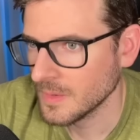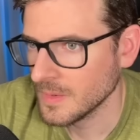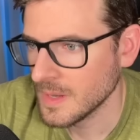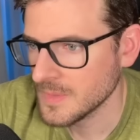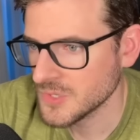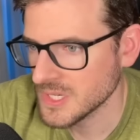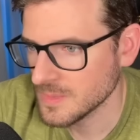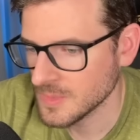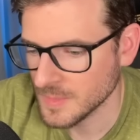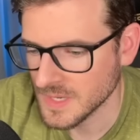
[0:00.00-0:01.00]
All right, I'm gonna try
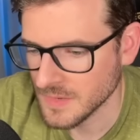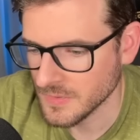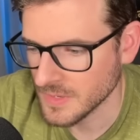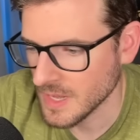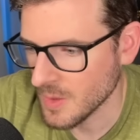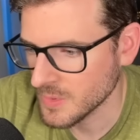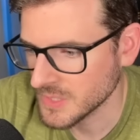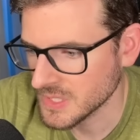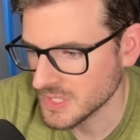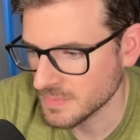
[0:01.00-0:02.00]
something a little bit different. I
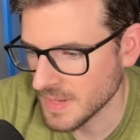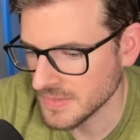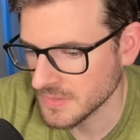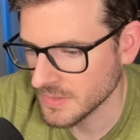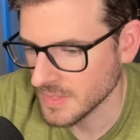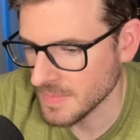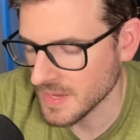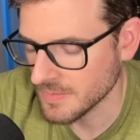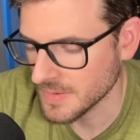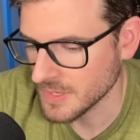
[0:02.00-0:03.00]
want to just basically
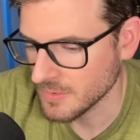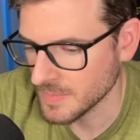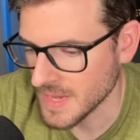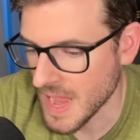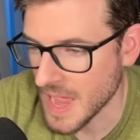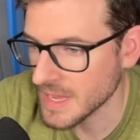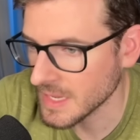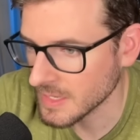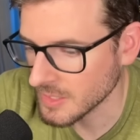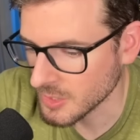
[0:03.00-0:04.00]
make a video of me
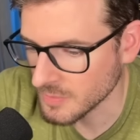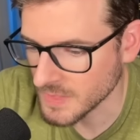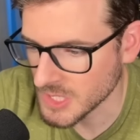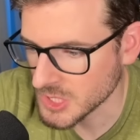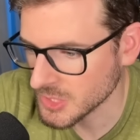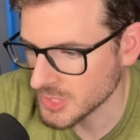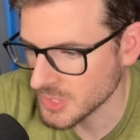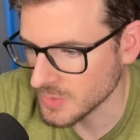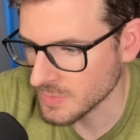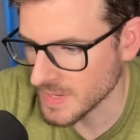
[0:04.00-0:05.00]
adding in a new feature
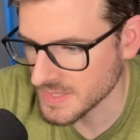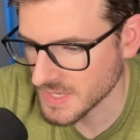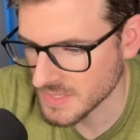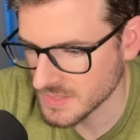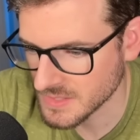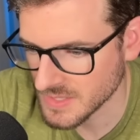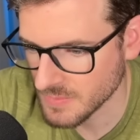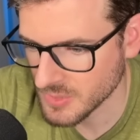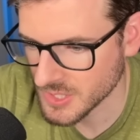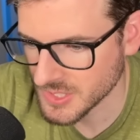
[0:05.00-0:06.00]
to my Site
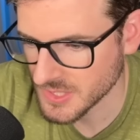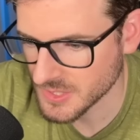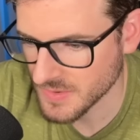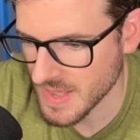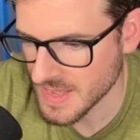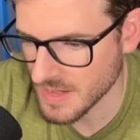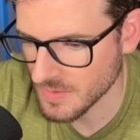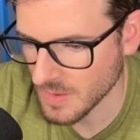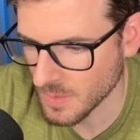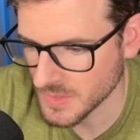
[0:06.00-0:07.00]
Sensei project. So right
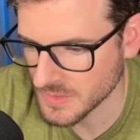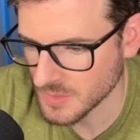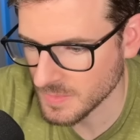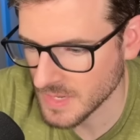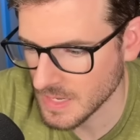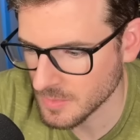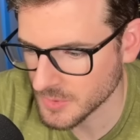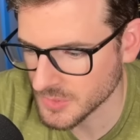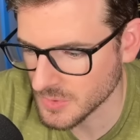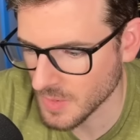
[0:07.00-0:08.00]
now I want to be
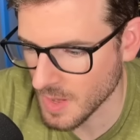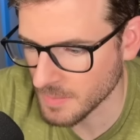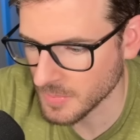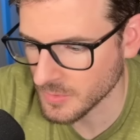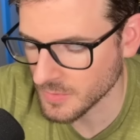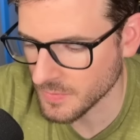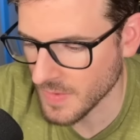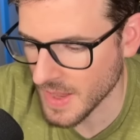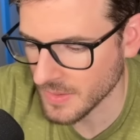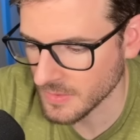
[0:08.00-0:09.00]
able to upload a
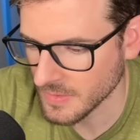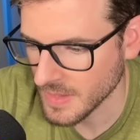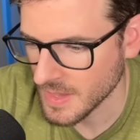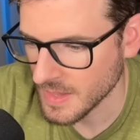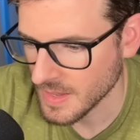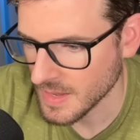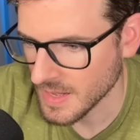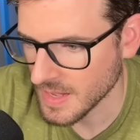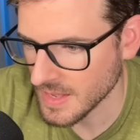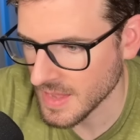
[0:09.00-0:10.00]
file
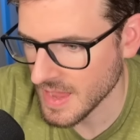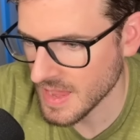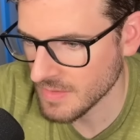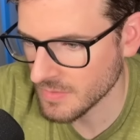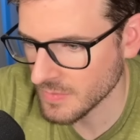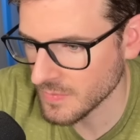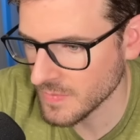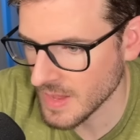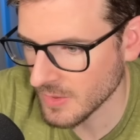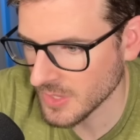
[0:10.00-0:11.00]
and have the
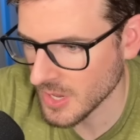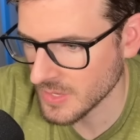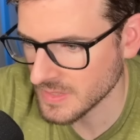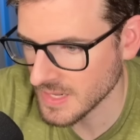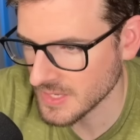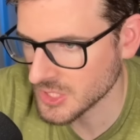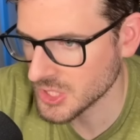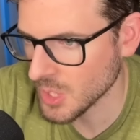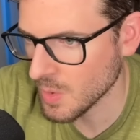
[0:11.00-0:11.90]
file context show